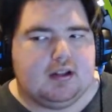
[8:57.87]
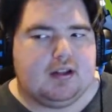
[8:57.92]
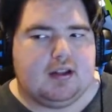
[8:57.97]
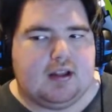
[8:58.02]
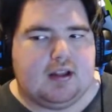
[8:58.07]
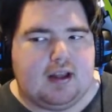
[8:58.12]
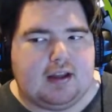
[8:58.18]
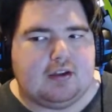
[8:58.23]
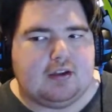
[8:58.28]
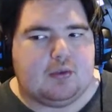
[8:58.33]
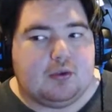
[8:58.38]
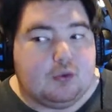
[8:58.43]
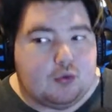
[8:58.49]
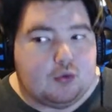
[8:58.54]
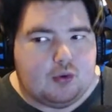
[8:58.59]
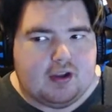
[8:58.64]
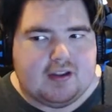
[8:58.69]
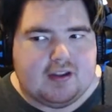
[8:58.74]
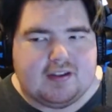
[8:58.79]
I do enjoy
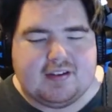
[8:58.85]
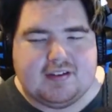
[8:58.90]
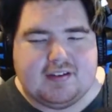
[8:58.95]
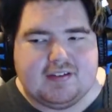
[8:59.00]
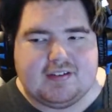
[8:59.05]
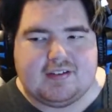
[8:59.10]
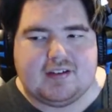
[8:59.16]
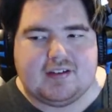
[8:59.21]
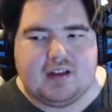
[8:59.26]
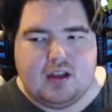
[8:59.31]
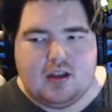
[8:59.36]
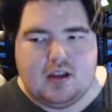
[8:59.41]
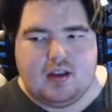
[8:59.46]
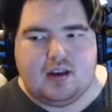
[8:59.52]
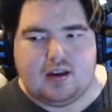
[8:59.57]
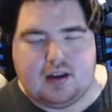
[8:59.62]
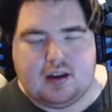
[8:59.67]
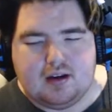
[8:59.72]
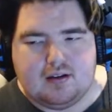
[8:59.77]
it, and I
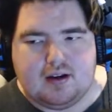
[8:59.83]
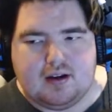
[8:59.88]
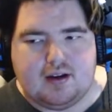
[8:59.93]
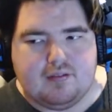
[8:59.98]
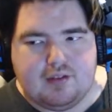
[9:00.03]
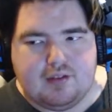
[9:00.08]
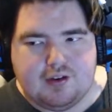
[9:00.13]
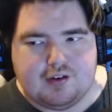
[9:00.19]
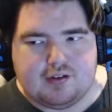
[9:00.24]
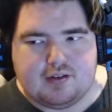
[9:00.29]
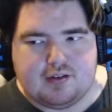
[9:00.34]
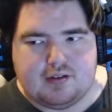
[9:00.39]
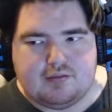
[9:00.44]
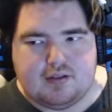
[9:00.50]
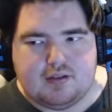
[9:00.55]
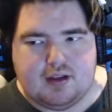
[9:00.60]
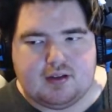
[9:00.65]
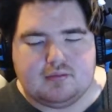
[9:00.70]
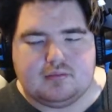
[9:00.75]
get a lot of other stuff
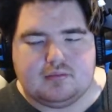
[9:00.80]
done.